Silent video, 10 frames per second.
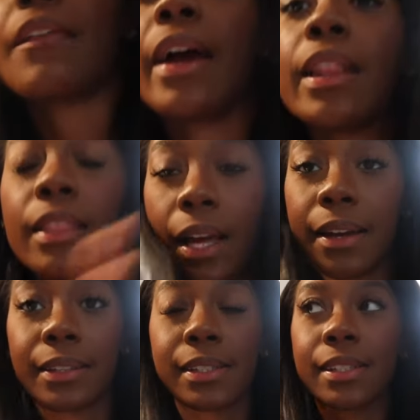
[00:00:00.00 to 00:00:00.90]
All right,
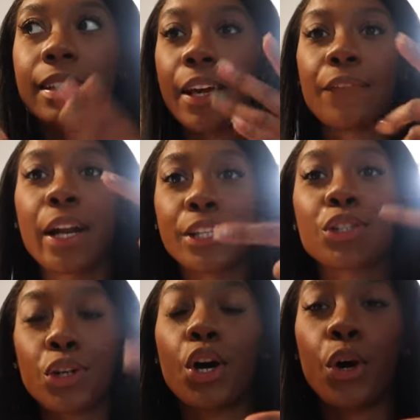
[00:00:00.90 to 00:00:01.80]
let's get ready
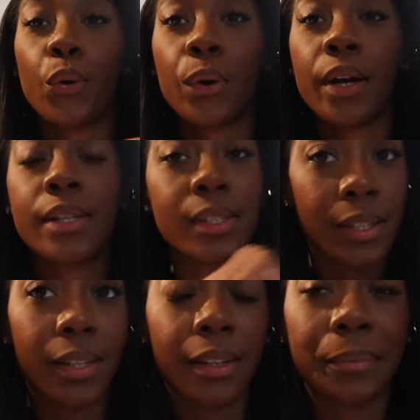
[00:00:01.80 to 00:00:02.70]
to go
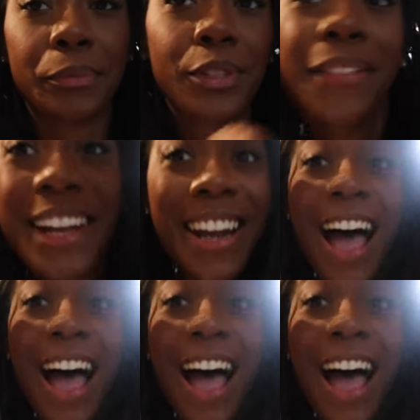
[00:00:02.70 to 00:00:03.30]
to trivia